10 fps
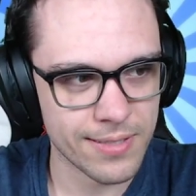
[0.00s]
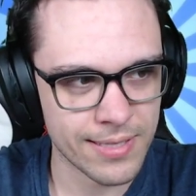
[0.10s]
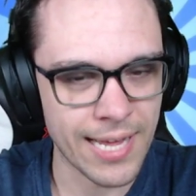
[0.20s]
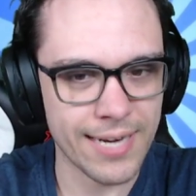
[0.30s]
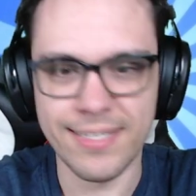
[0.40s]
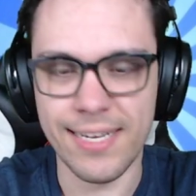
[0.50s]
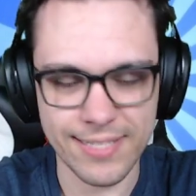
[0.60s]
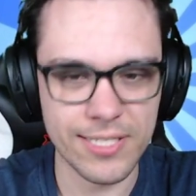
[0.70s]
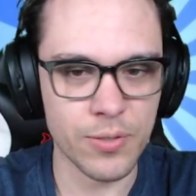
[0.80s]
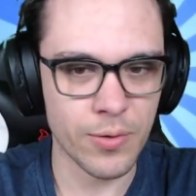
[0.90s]
that exact
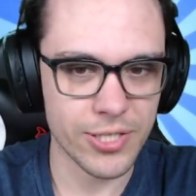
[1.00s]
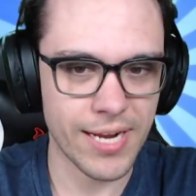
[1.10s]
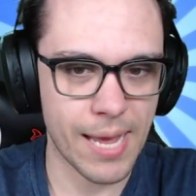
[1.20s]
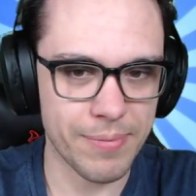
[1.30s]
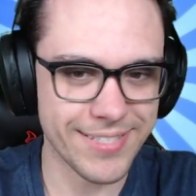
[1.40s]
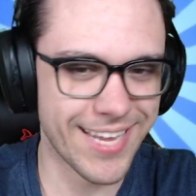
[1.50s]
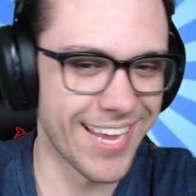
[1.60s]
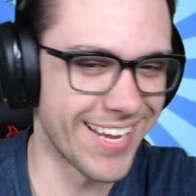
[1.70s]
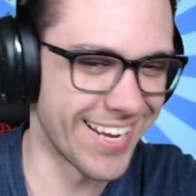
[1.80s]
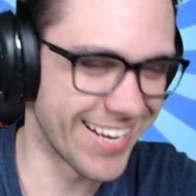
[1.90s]
situation happens.
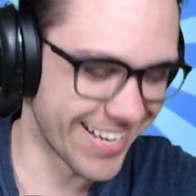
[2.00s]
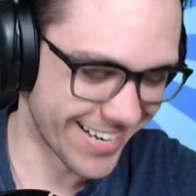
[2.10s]
I